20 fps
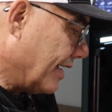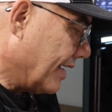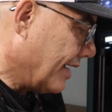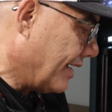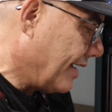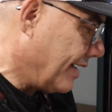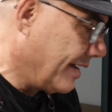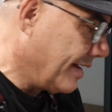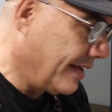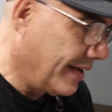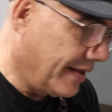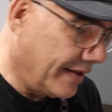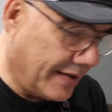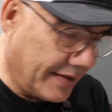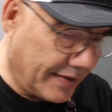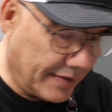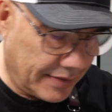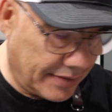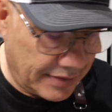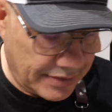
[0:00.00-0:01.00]

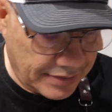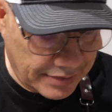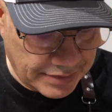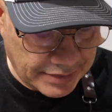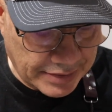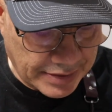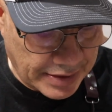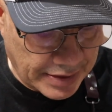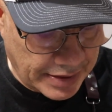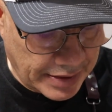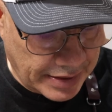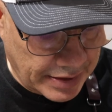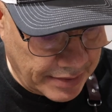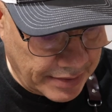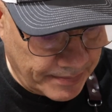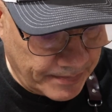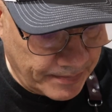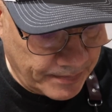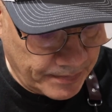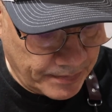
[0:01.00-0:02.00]
And
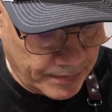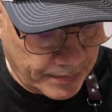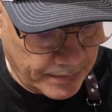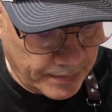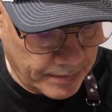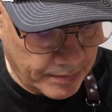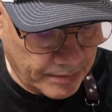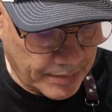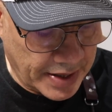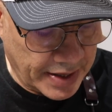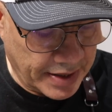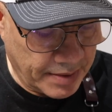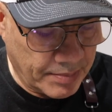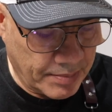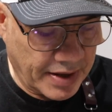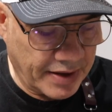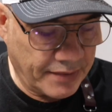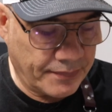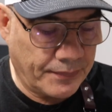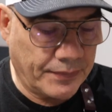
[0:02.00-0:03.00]

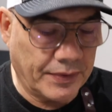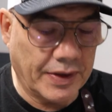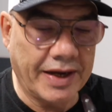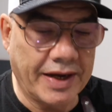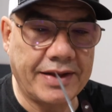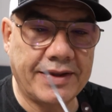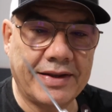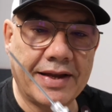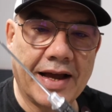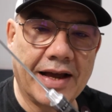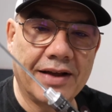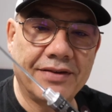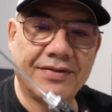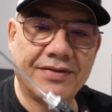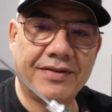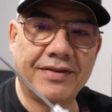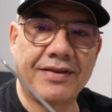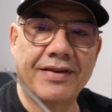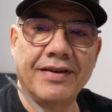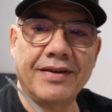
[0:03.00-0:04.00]
my flight
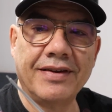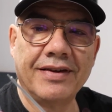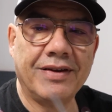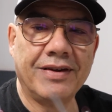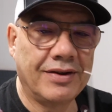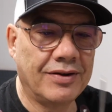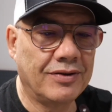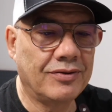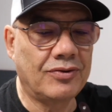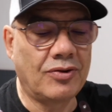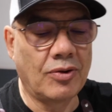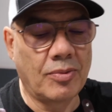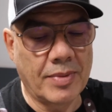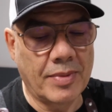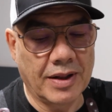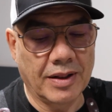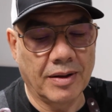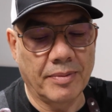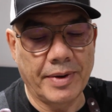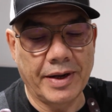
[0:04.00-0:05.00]
test 2
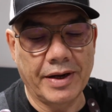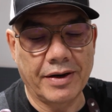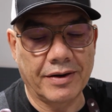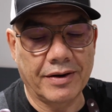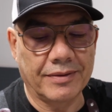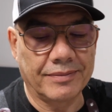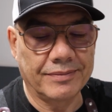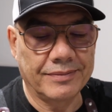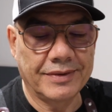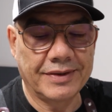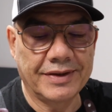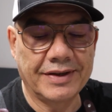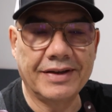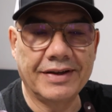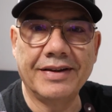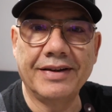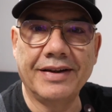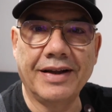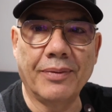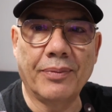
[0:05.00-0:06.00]
millimeter,
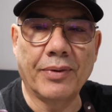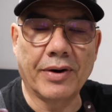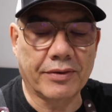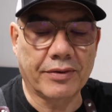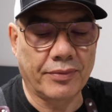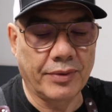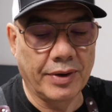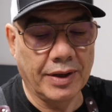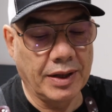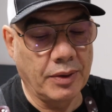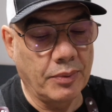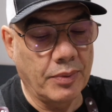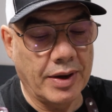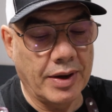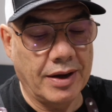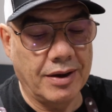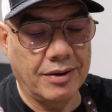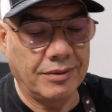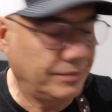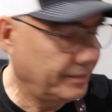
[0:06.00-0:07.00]
it works really
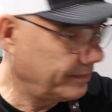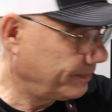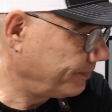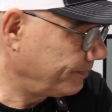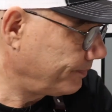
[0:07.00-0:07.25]
well.